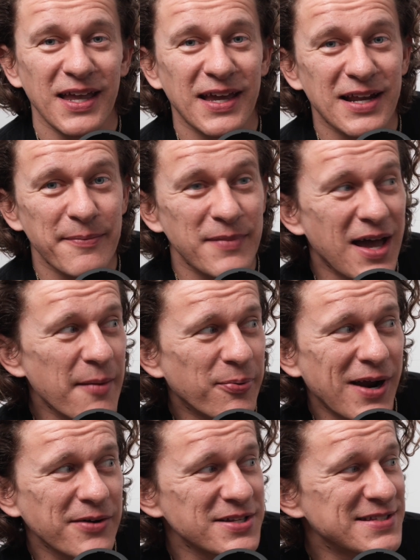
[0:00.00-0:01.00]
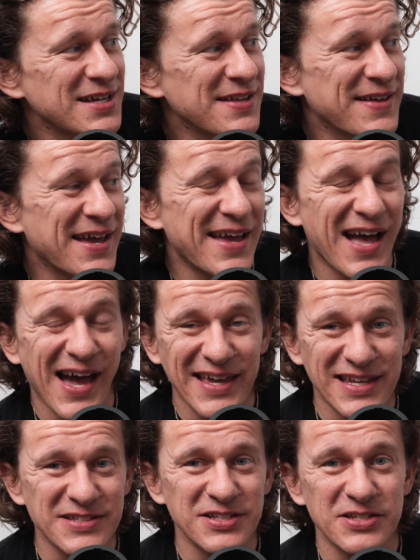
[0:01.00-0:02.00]
And I'm not proud to say that
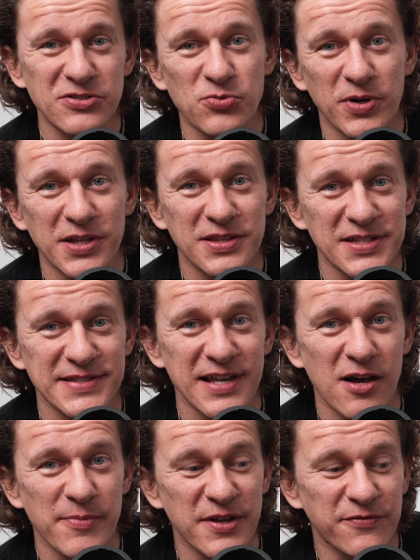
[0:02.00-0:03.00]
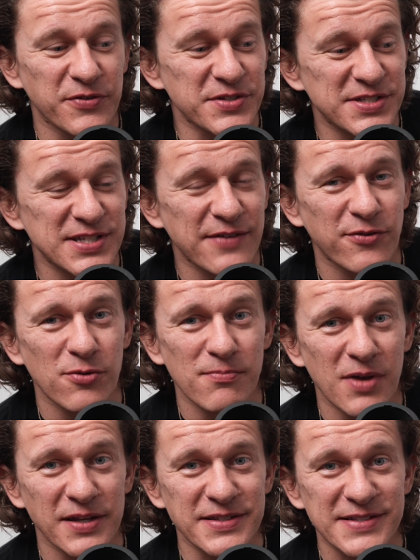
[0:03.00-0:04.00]
I continued wearing this helmet for several
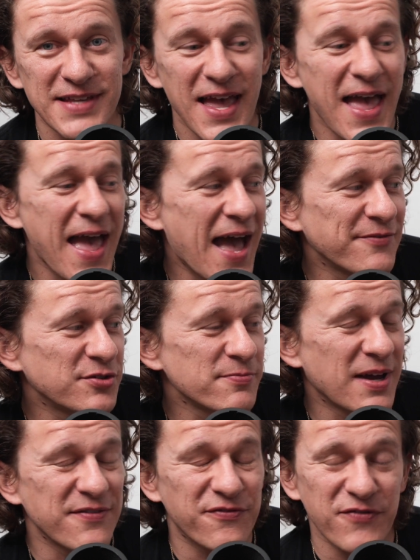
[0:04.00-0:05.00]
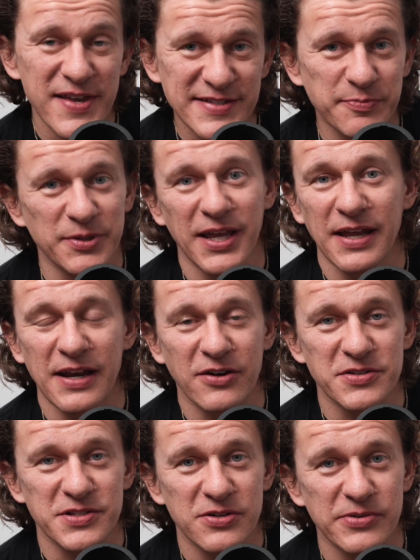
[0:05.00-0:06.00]
months after my faceplant in
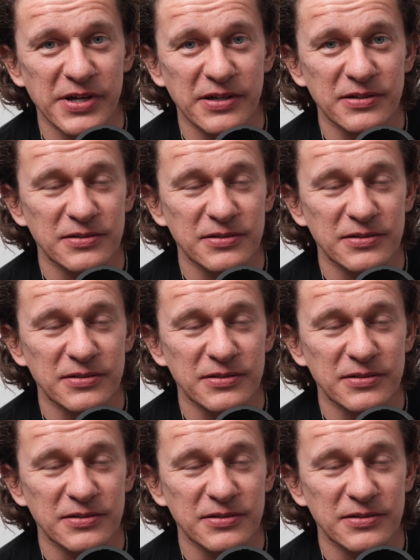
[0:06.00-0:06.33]
Arizona.